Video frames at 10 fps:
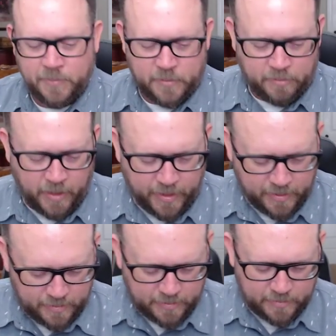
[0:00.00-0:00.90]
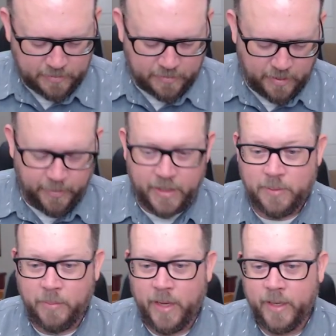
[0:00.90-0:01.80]
Right? I mean, it's
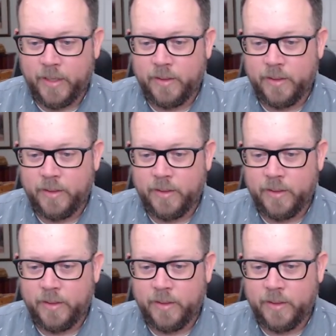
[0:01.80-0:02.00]
Mike.